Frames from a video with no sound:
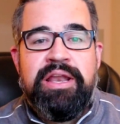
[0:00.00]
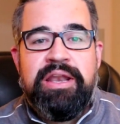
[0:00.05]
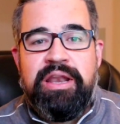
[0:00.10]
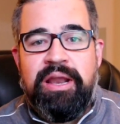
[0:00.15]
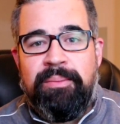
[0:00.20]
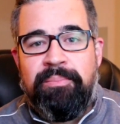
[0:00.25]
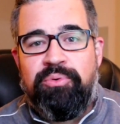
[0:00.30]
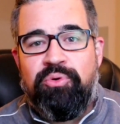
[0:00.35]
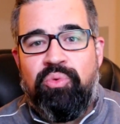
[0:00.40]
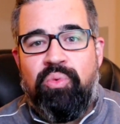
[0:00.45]

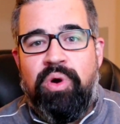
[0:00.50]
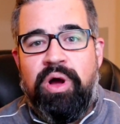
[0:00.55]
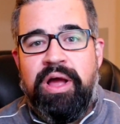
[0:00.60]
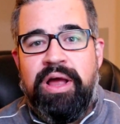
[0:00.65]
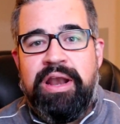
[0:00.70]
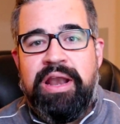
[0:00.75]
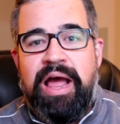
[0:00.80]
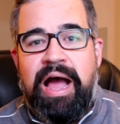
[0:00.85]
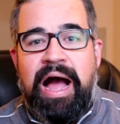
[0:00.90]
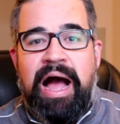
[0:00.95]
Number
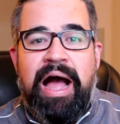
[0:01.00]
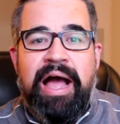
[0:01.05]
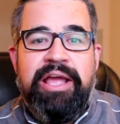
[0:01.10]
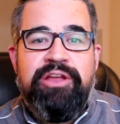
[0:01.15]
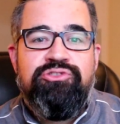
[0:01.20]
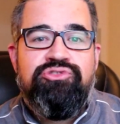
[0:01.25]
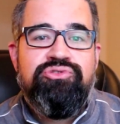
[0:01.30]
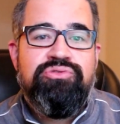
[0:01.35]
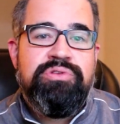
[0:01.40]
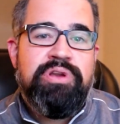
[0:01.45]
one,
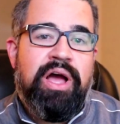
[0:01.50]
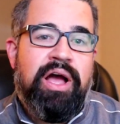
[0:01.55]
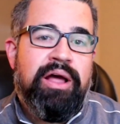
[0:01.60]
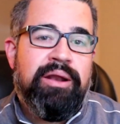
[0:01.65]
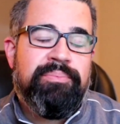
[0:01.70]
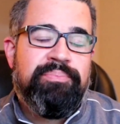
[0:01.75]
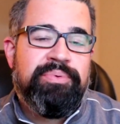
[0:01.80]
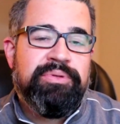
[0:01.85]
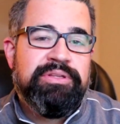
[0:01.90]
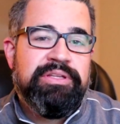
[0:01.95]
I do
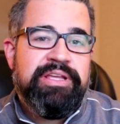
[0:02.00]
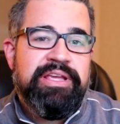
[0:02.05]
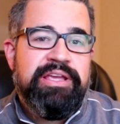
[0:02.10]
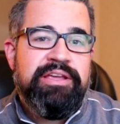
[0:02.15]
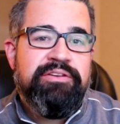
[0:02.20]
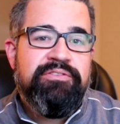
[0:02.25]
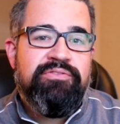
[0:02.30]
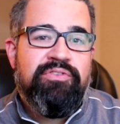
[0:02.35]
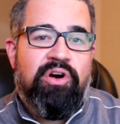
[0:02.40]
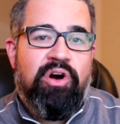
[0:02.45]
not
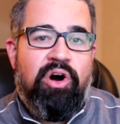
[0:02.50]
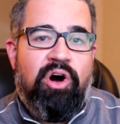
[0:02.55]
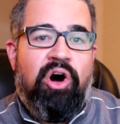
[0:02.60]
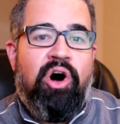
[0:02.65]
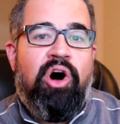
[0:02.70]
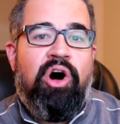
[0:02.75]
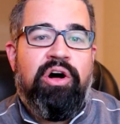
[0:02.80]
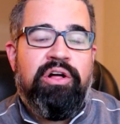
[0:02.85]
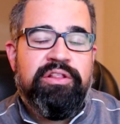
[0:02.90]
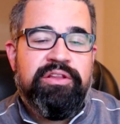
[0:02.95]
believe
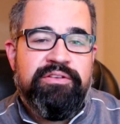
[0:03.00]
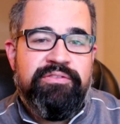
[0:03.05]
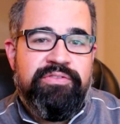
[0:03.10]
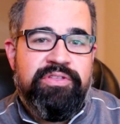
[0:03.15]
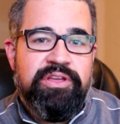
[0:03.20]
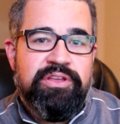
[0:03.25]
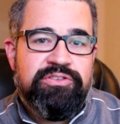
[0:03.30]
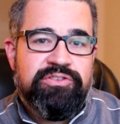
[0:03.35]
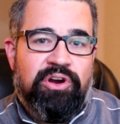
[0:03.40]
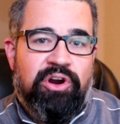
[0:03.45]
all
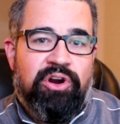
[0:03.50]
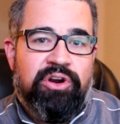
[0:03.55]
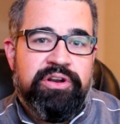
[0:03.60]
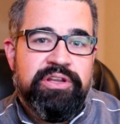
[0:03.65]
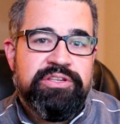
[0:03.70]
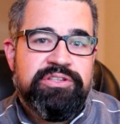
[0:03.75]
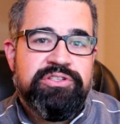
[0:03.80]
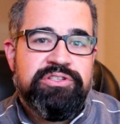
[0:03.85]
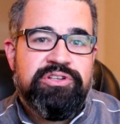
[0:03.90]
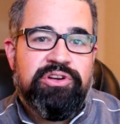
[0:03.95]
of these
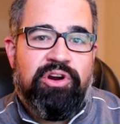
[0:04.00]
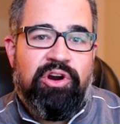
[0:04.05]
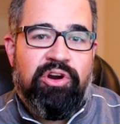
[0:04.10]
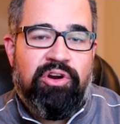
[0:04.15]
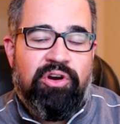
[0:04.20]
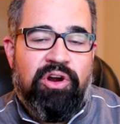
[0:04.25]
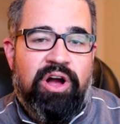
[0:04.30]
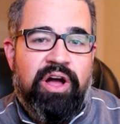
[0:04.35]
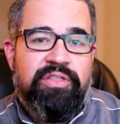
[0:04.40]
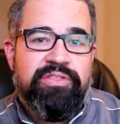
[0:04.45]
artists
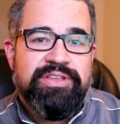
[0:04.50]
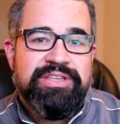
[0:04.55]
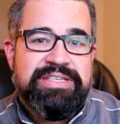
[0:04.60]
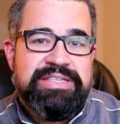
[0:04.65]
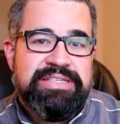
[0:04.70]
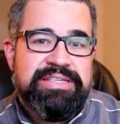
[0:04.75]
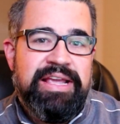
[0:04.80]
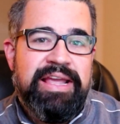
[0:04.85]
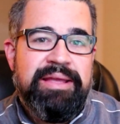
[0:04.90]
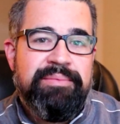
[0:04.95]
are on the
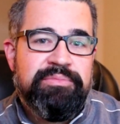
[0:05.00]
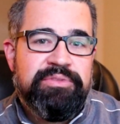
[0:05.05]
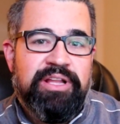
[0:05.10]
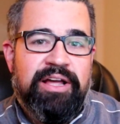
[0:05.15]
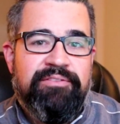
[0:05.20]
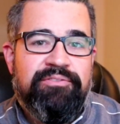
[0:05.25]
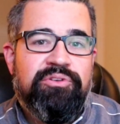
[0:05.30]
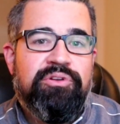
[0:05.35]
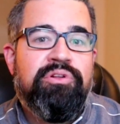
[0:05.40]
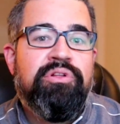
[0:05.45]
same
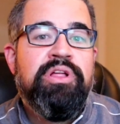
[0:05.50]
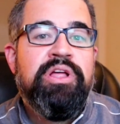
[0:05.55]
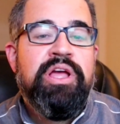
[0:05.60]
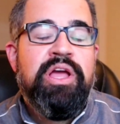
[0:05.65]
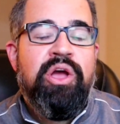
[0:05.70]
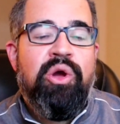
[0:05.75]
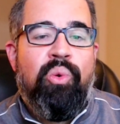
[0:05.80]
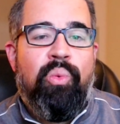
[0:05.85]
level